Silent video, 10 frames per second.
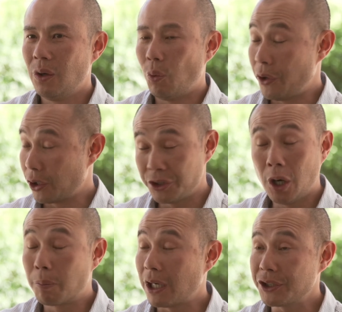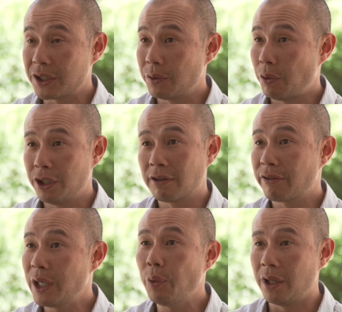when there's no pressure when you're
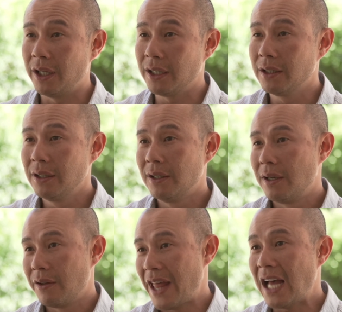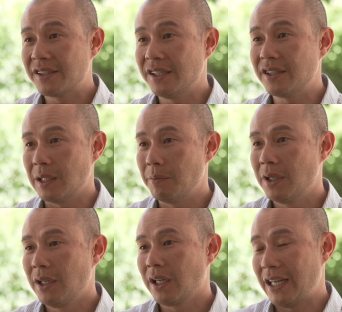freewheeling, that system
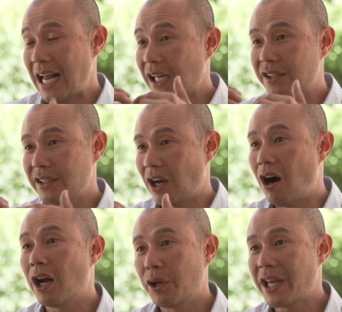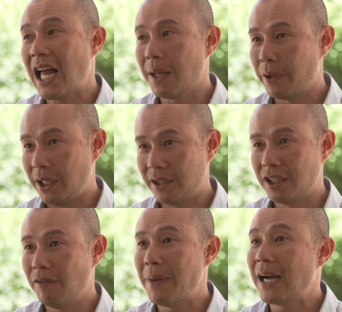can actually auto-calibrate
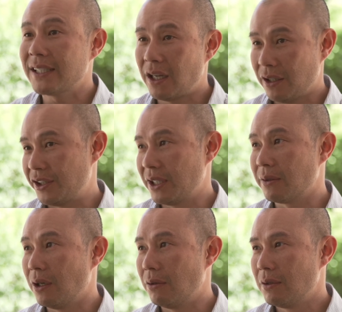itself back down to zero.